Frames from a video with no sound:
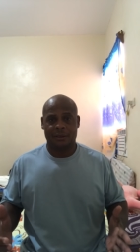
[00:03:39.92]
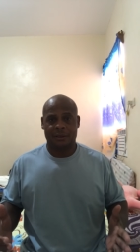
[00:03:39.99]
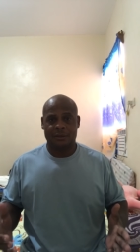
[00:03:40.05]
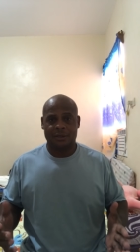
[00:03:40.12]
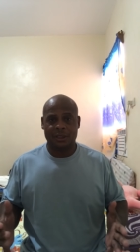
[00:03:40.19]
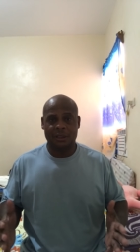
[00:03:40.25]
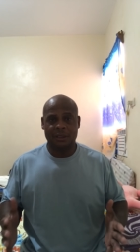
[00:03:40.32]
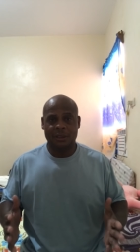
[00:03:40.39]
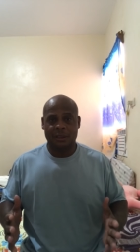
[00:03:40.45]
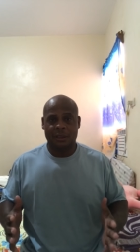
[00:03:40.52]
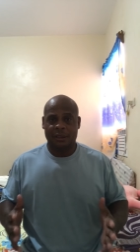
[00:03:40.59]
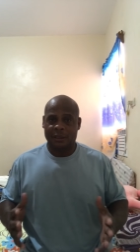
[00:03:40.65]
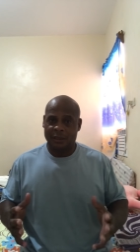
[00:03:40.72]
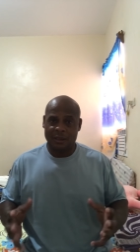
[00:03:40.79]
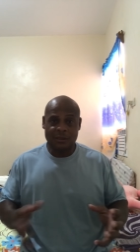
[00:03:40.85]
See,
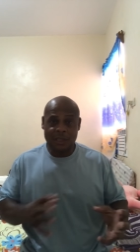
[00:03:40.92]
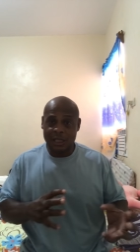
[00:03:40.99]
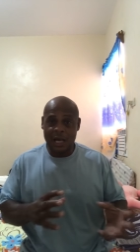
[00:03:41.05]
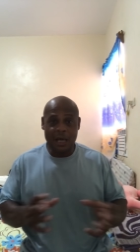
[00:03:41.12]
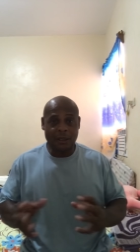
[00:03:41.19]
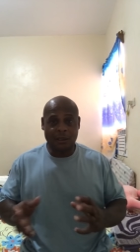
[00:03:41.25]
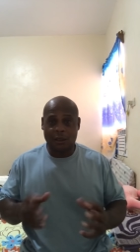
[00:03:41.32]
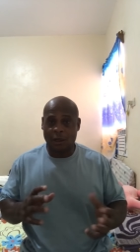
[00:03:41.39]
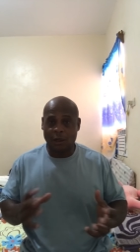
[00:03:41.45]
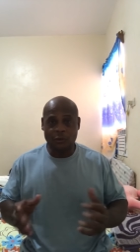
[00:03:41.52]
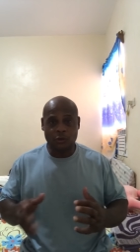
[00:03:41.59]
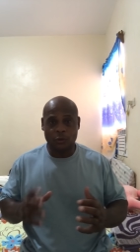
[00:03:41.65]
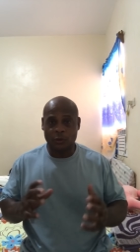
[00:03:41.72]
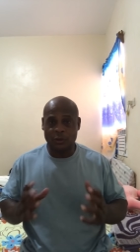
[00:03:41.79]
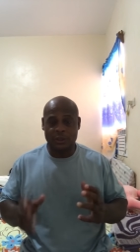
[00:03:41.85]
there's a lot of
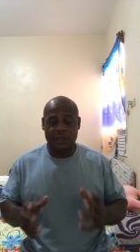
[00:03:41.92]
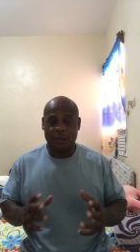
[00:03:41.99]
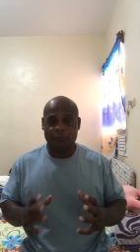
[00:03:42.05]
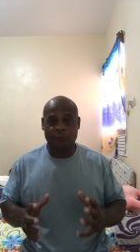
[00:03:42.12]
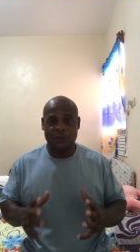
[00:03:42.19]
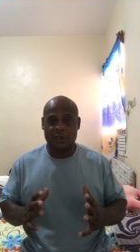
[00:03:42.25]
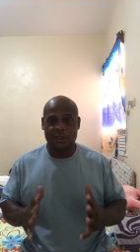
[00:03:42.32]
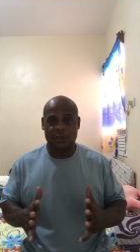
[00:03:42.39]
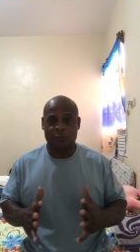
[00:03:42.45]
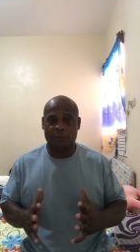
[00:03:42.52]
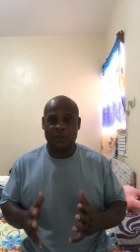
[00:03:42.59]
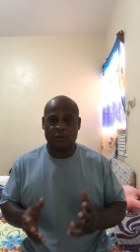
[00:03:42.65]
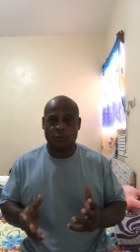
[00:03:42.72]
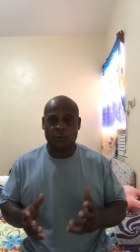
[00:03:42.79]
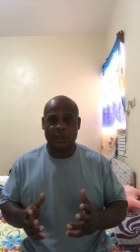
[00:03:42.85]
cultural differences
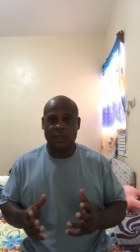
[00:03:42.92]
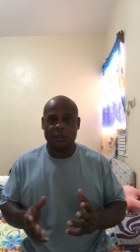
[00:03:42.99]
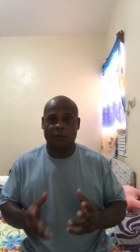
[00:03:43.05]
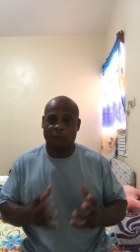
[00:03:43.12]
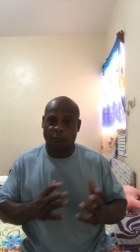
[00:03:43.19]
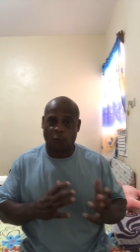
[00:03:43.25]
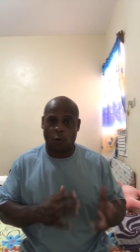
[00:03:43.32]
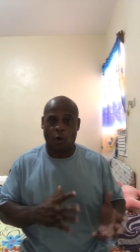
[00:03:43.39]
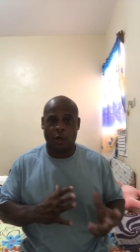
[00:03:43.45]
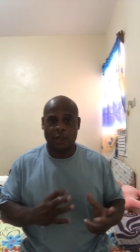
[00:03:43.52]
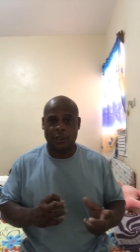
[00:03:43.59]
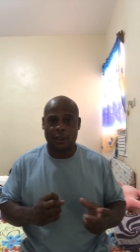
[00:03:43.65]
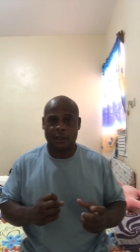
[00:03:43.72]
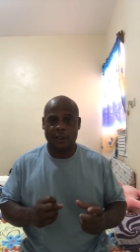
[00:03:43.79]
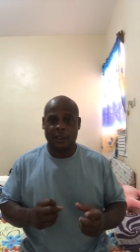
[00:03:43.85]
between the
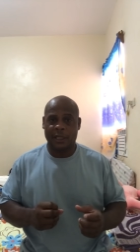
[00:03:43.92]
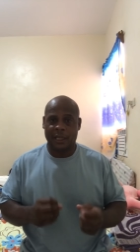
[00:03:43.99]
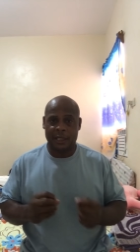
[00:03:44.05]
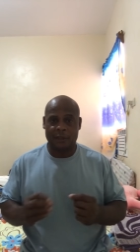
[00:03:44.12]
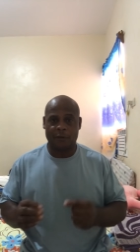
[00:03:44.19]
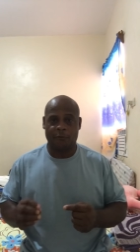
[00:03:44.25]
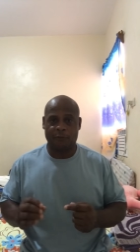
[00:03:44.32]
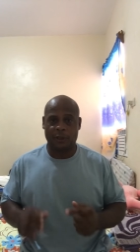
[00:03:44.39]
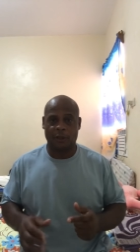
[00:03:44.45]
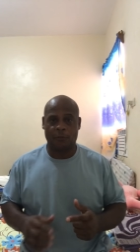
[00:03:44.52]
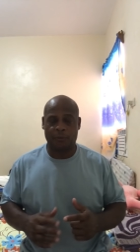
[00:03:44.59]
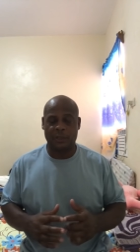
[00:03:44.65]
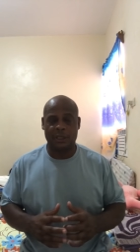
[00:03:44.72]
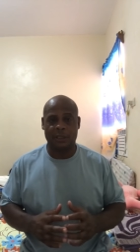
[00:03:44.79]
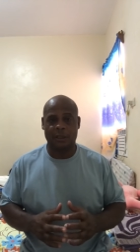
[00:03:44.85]
foreigner and the
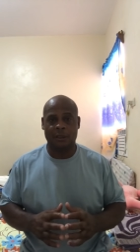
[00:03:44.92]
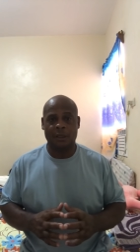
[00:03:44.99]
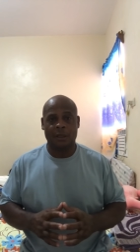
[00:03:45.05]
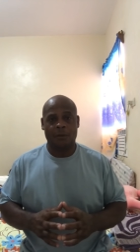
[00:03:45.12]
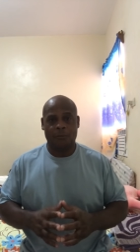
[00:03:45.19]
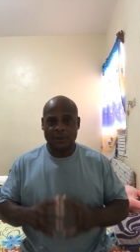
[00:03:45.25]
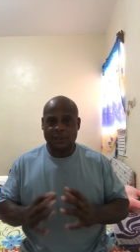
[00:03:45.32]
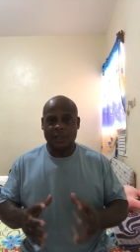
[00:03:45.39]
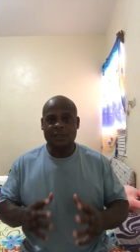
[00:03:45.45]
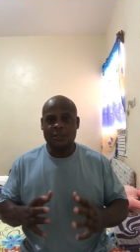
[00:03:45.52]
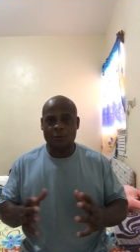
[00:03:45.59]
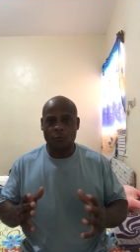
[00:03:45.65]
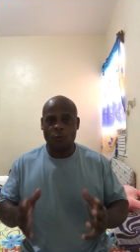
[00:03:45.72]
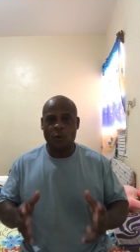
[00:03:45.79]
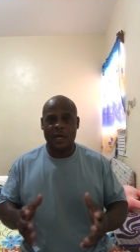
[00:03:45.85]
Filipino, but there's
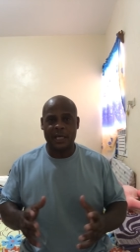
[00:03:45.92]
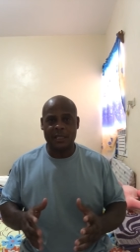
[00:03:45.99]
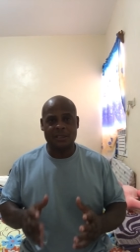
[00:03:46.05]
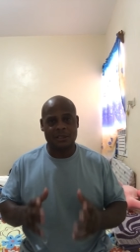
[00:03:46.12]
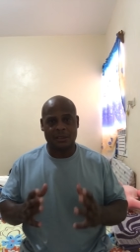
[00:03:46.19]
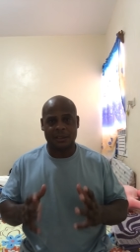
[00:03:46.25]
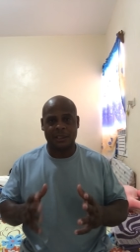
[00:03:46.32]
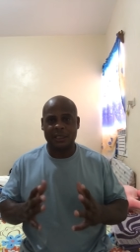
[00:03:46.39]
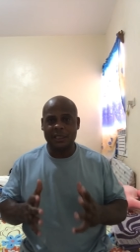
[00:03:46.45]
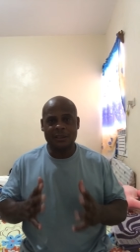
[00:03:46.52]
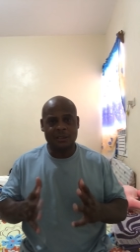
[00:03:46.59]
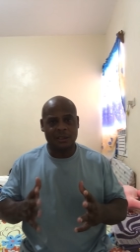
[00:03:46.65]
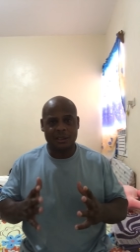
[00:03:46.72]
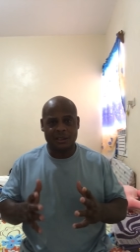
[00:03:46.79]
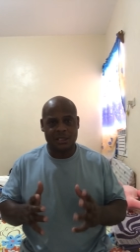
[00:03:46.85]
some ways to
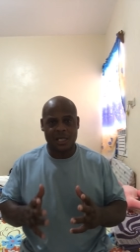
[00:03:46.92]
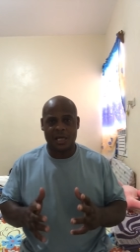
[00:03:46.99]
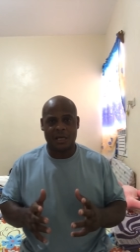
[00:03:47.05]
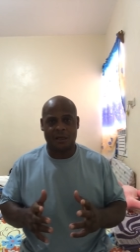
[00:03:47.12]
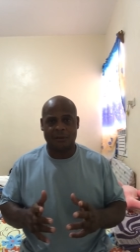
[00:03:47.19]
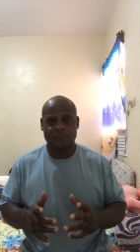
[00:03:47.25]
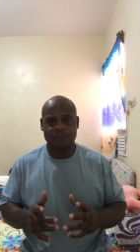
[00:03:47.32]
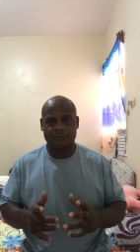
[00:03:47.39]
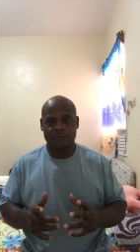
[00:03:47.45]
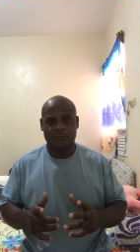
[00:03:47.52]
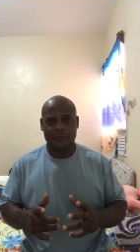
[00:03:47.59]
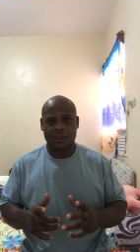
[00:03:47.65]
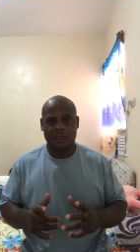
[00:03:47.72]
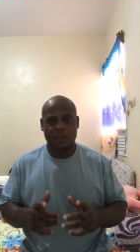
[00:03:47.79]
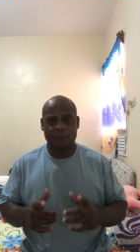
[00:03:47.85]
easily tell
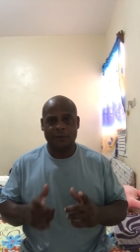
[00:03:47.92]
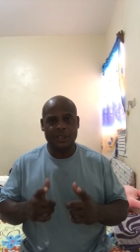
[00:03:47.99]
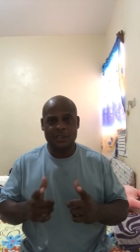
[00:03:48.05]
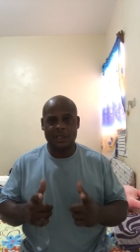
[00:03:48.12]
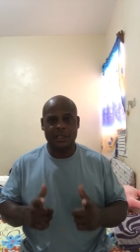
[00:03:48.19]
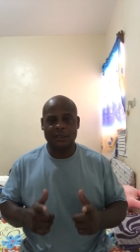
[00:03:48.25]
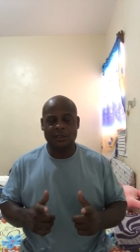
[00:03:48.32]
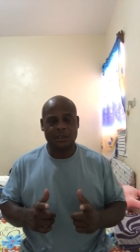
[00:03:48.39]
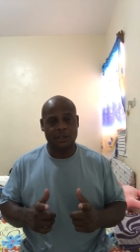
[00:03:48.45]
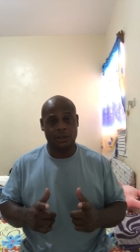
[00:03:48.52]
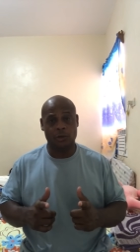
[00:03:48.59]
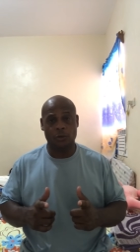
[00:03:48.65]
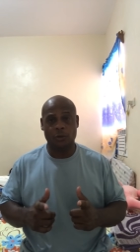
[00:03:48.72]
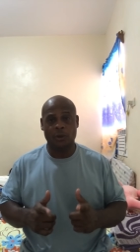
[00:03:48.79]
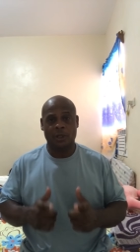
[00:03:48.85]
if he's into
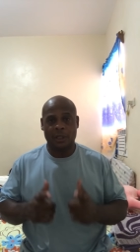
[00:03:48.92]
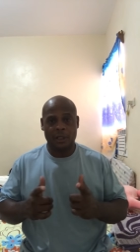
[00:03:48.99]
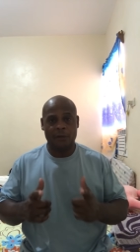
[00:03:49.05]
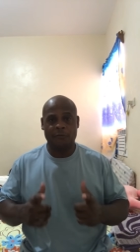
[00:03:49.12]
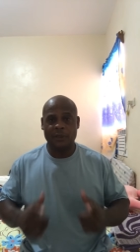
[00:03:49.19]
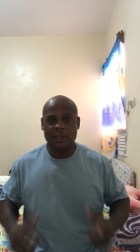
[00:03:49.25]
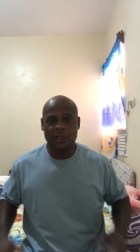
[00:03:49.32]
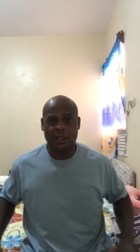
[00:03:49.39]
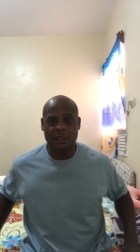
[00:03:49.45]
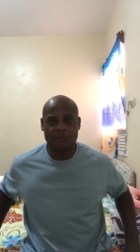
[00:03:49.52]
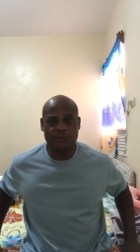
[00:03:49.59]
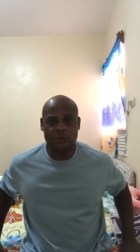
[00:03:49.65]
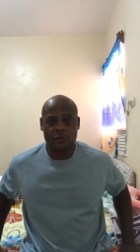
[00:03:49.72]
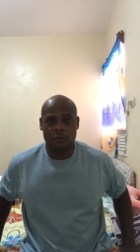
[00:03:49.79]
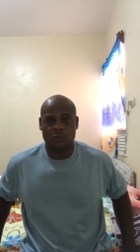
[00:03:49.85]
you, if he
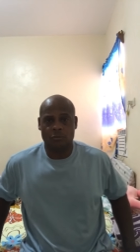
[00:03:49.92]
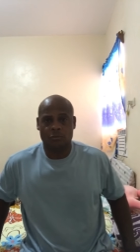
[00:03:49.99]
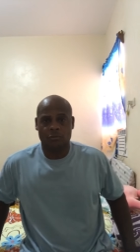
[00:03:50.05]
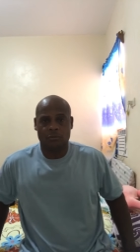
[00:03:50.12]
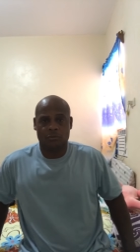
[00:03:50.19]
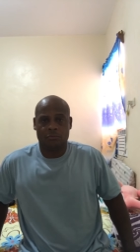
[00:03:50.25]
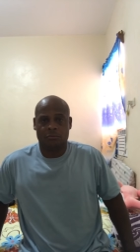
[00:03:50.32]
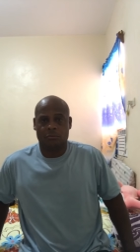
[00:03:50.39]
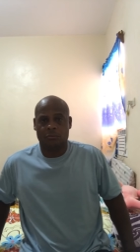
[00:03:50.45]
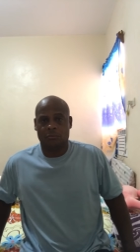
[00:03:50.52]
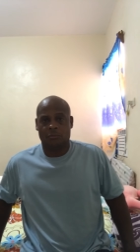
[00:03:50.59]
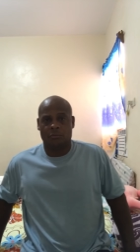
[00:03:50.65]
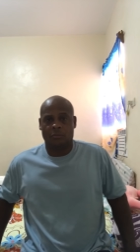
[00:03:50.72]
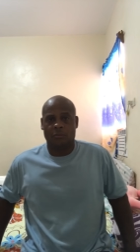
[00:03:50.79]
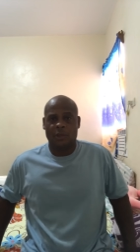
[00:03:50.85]
loves you.
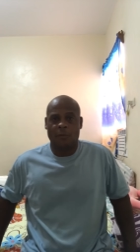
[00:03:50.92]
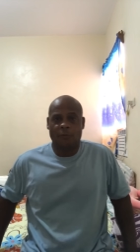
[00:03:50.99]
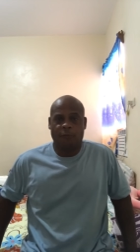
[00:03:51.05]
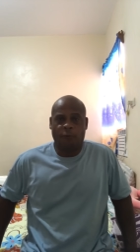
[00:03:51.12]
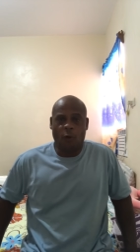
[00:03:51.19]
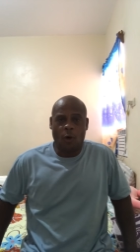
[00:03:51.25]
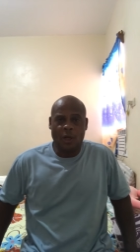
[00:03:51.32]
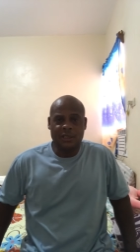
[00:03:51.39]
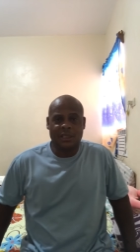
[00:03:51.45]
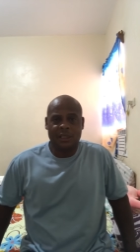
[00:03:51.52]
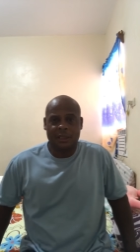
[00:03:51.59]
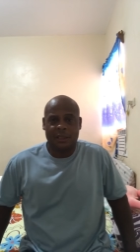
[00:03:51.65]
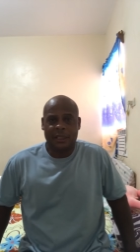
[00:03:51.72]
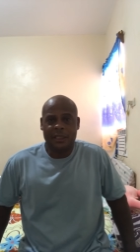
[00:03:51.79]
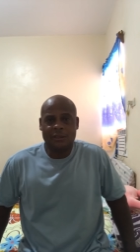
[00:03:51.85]
Number four is
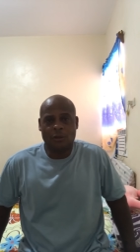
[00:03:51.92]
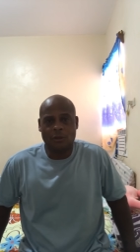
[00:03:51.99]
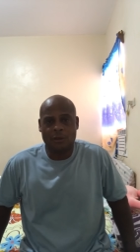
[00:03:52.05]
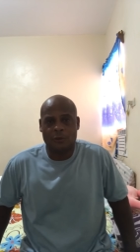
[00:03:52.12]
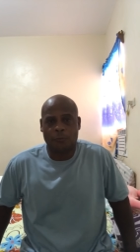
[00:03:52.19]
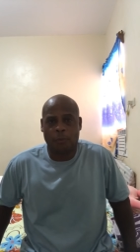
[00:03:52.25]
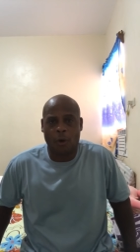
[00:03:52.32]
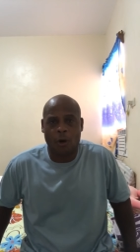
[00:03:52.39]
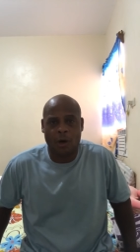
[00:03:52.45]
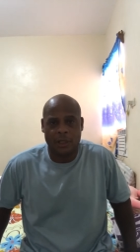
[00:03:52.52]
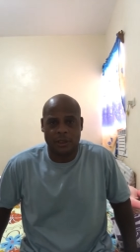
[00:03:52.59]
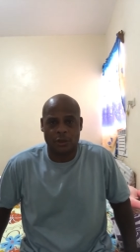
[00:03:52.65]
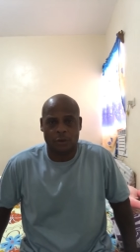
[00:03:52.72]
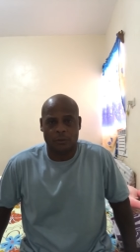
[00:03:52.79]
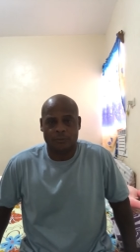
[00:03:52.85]
he's going to
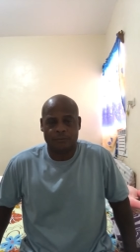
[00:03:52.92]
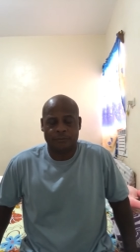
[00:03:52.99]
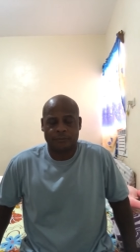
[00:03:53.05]
spoil you.